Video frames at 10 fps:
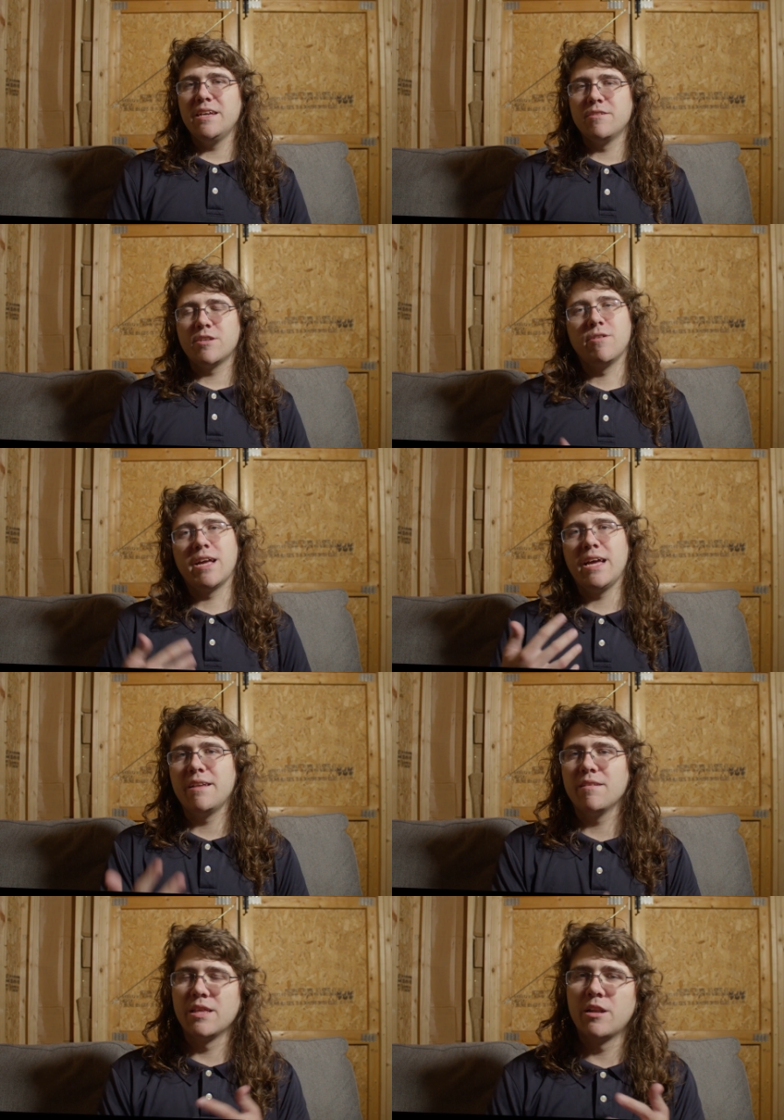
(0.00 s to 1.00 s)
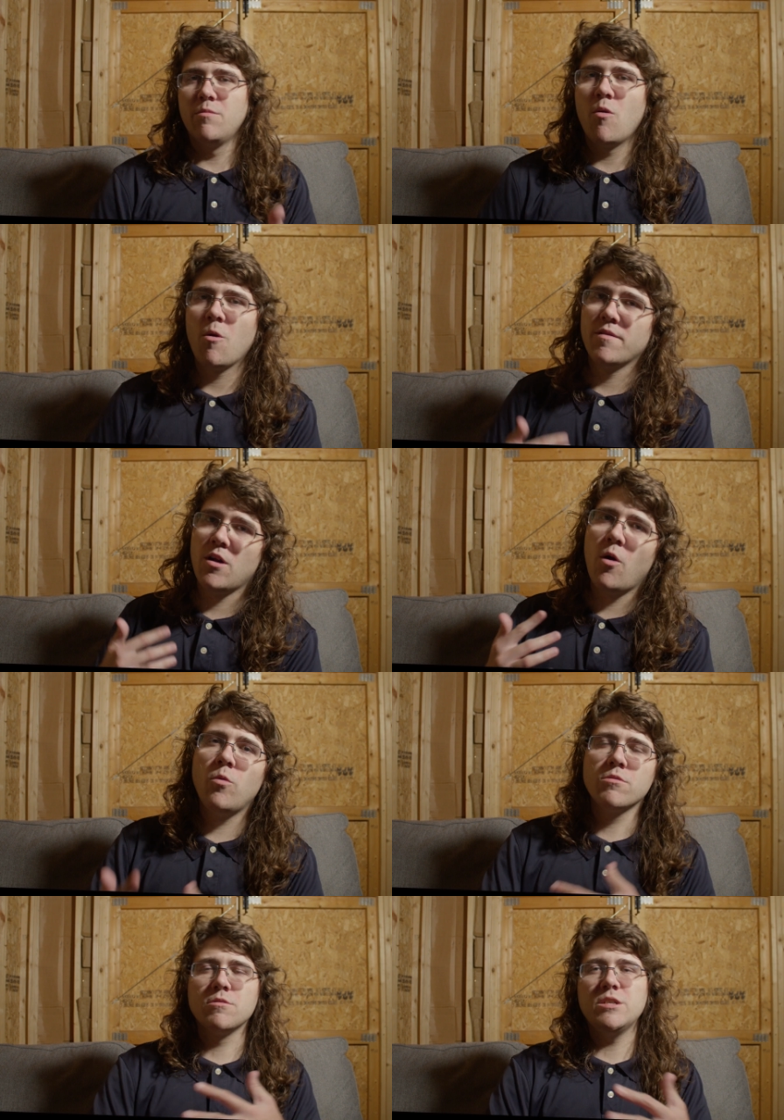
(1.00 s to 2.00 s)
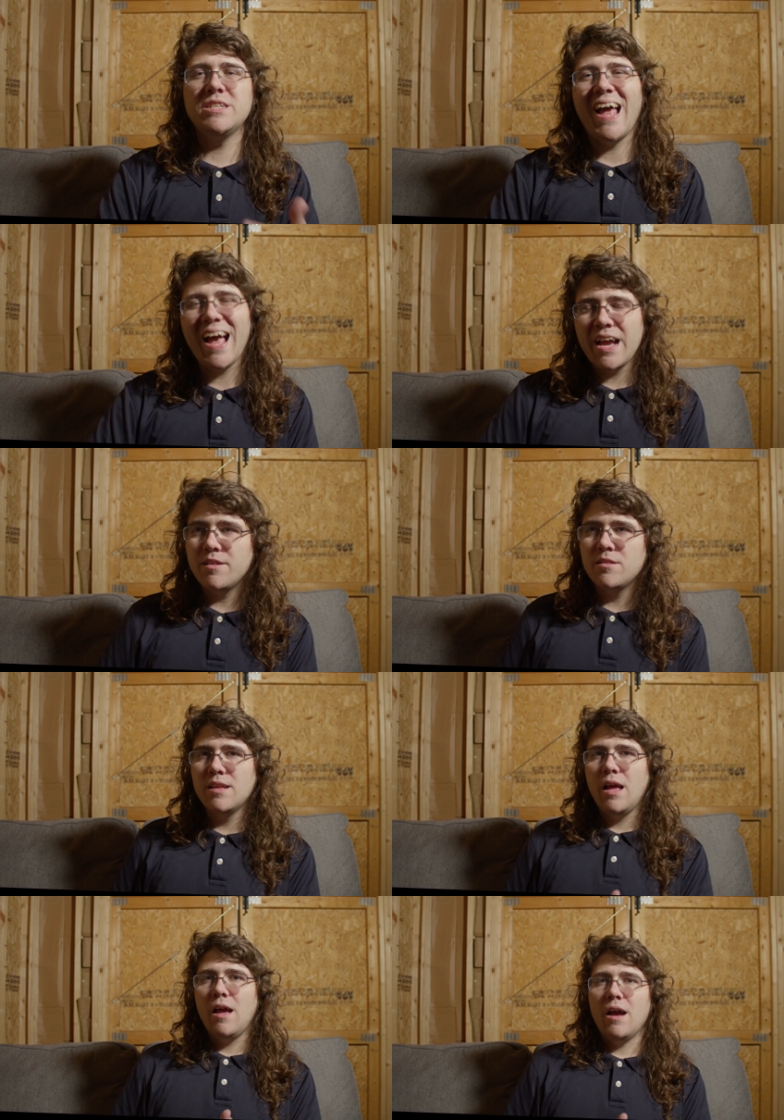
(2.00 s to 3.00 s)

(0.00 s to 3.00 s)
you know, so again, a little more of an older style.